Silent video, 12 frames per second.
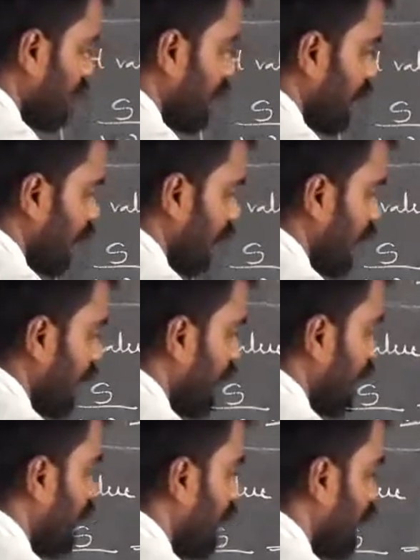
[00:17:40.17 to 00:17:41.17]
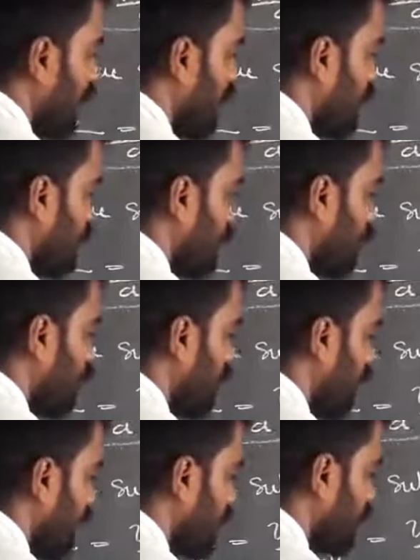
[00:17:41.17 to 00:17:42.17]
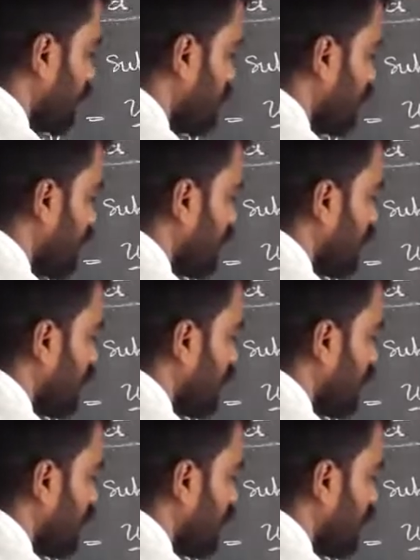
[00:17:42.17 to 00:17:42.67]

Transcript: and u minus v